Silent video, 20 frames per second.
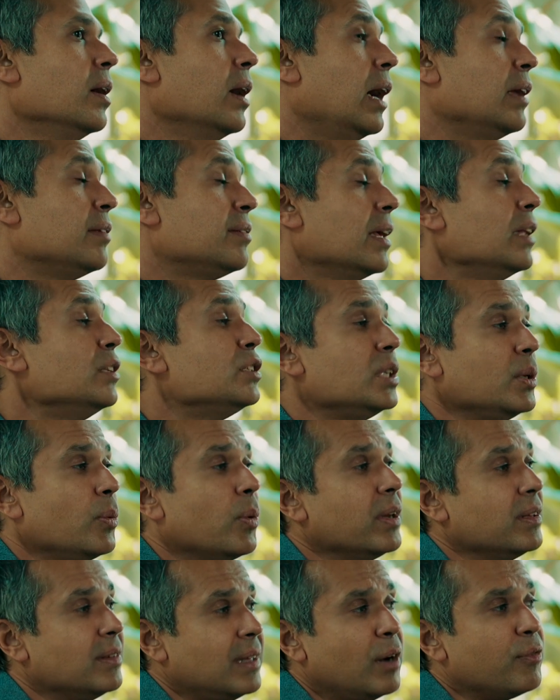essentially
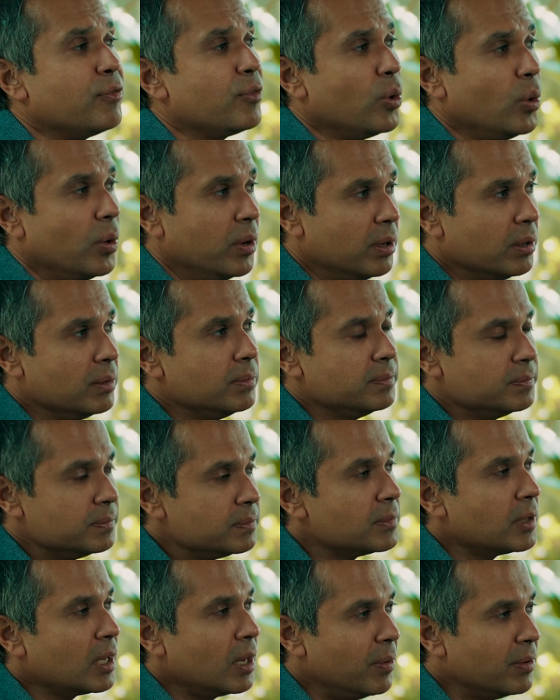what is now fraud.
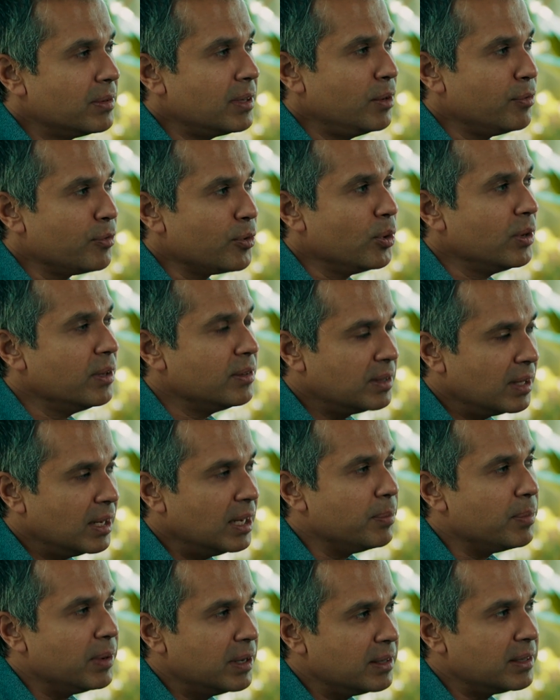Mm-hmm. I am going to say fraud is
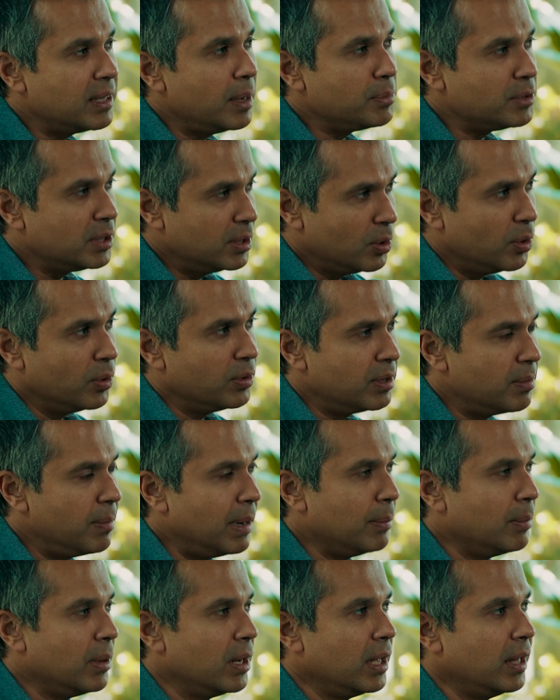deliberate deception in order to
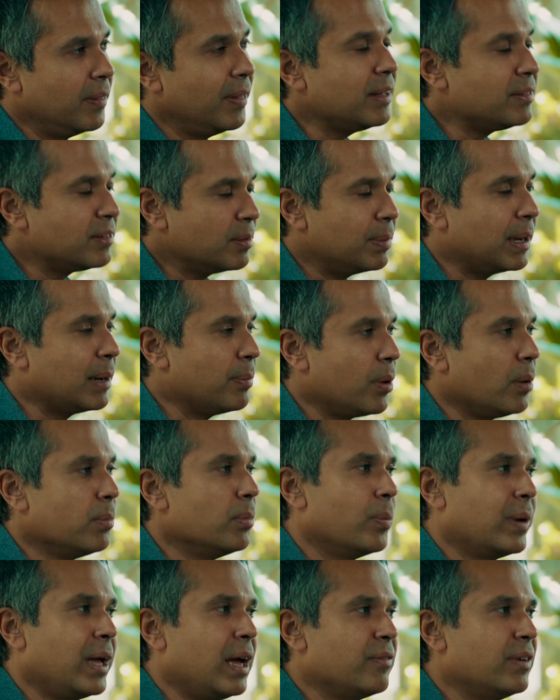make money, and that's the big
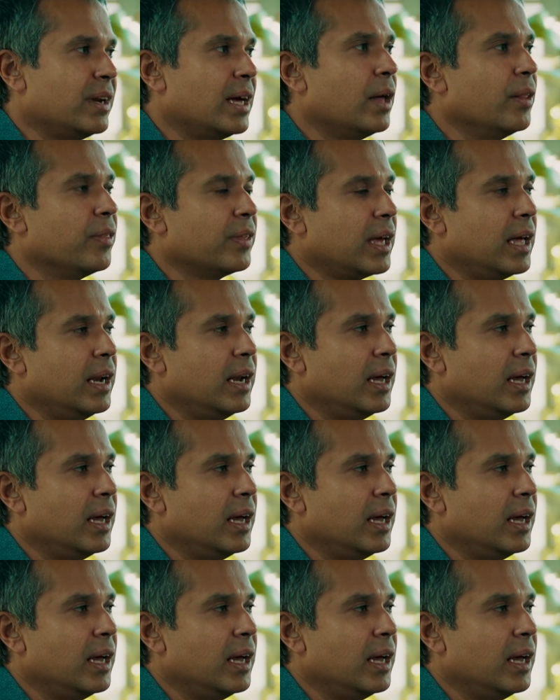problem we have in healthcare